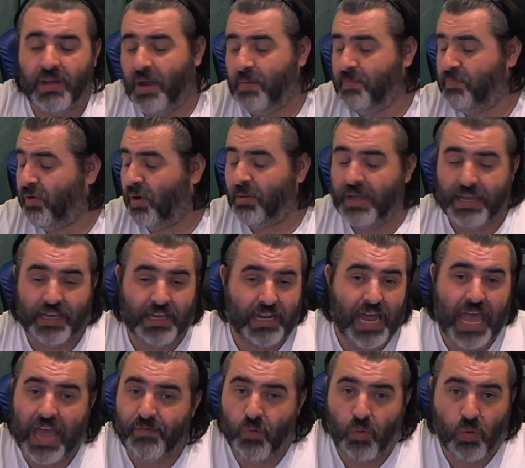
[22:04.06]
I probably ain't going
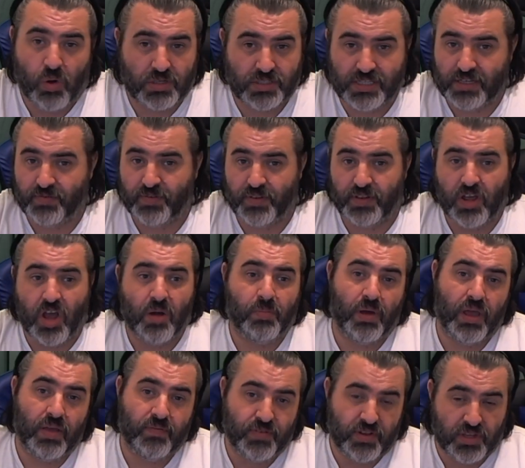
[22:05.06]
to ever watch this video,
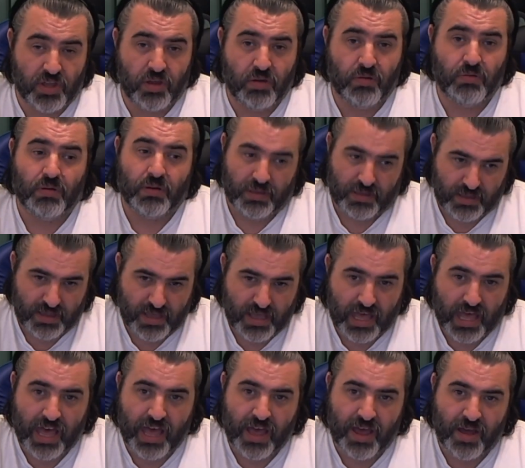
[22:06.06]
but if you do,
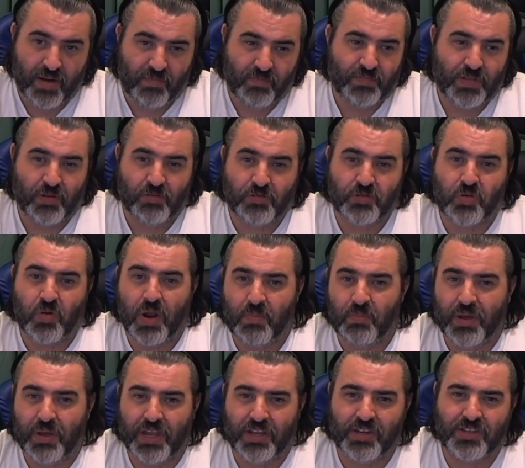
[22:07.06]
it was great
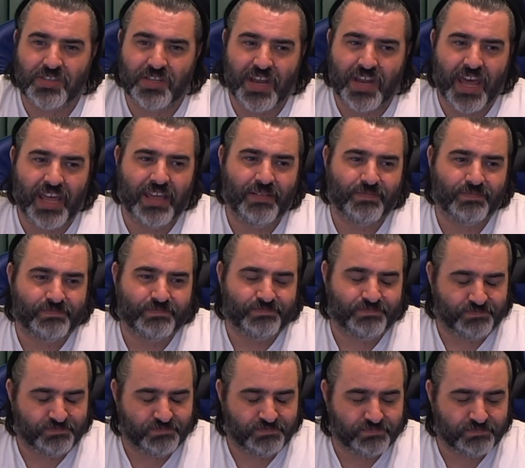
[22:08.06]
meeting you today.
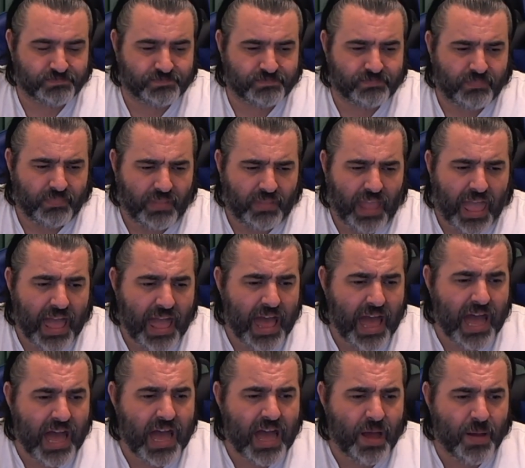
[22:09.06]

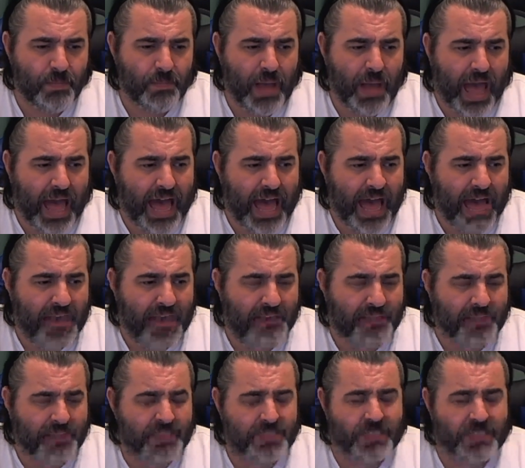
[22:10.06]

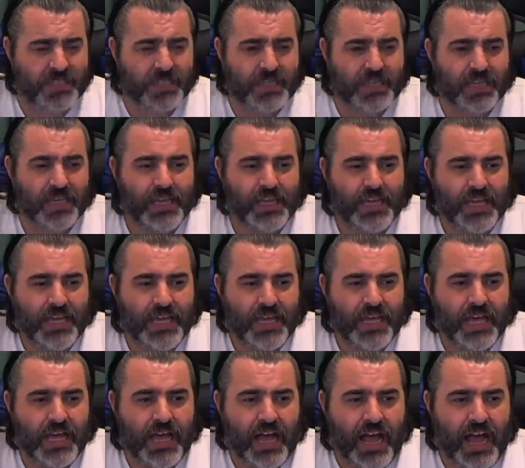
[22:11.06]
And
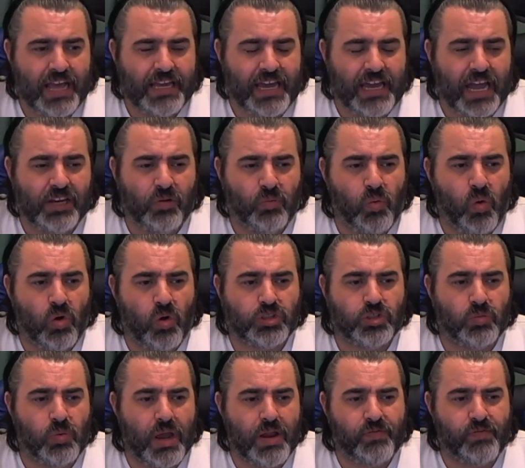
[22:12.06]
I kind of walked
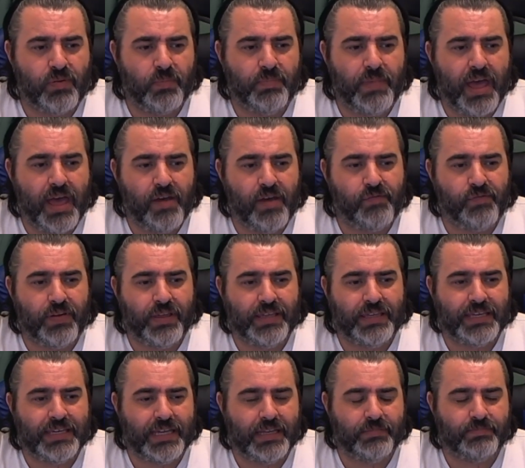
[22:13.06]
away from there
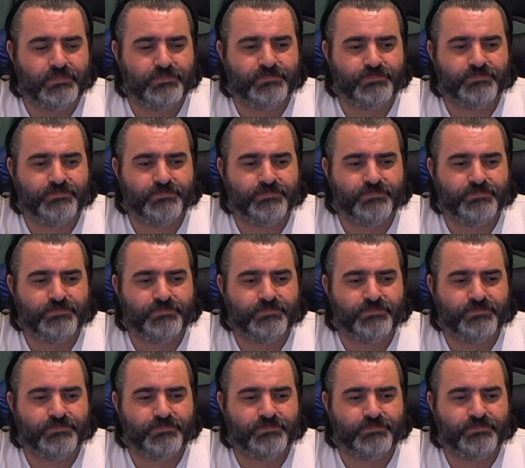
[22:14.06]
thinking,